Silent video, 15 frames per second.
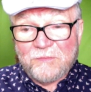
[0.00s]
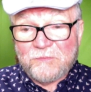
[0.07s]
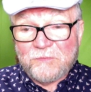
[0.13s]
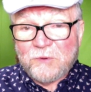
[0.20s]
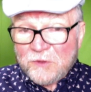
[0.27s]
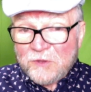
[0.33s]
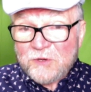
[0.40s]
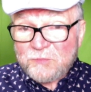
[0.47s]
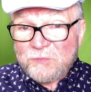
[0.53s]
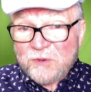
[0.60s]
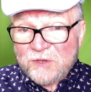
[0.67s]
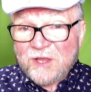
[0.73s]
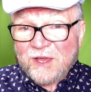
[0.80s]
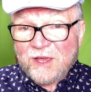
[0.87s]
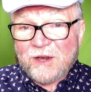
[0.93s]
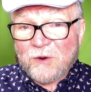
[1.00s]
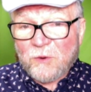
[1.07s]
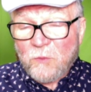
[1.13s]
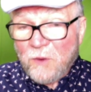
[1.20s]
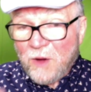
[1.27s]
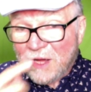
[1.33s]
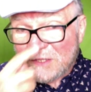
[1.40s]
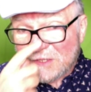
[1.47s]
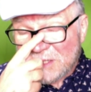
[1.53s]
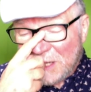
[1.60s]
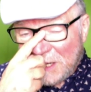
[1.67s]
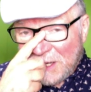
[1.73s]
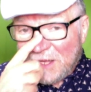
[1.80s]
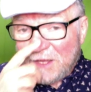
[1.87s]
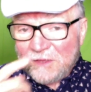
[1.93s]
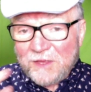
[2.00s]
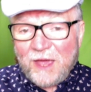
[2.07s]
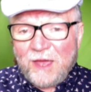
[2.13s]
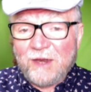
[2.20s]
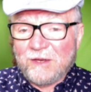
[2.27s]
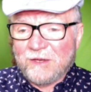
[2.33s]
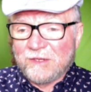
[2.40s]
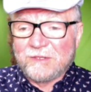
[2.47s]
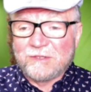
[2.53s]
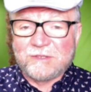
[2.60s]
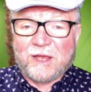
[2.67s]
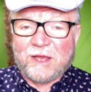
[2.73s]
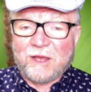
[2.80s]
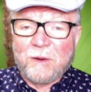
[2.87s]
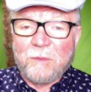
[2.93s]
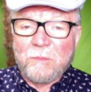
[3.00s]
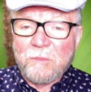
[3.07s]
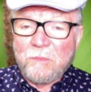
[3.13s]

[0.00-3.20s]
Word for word: this particular watch. That is like a